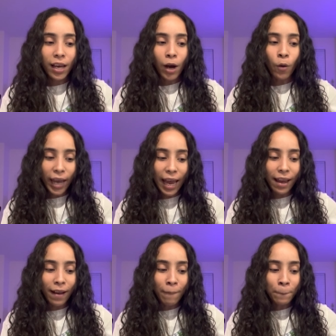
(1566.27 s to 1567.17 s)

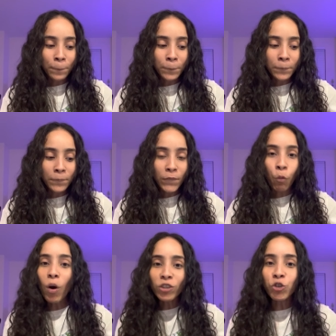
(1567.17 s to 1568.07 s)
okay?
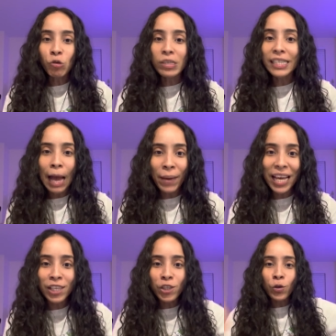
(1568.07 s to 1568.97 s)
Once you step
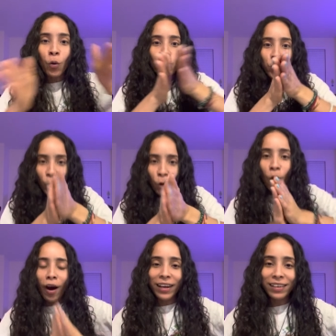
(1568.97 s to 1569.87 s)
into who you
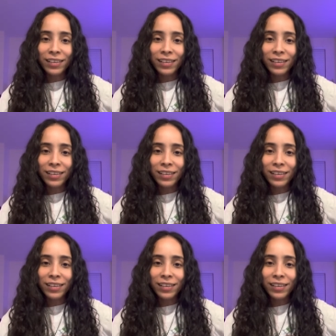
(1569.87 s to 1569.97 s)
are,